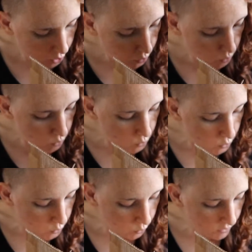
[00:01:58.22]

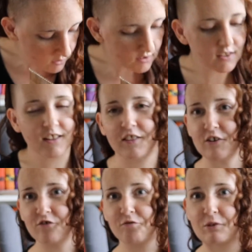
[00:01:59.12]
Ooh,
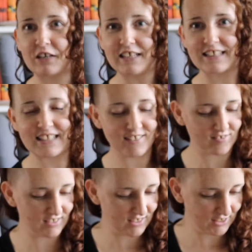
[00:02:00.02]
there's pretty
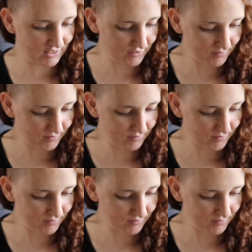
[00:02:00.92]
things in here.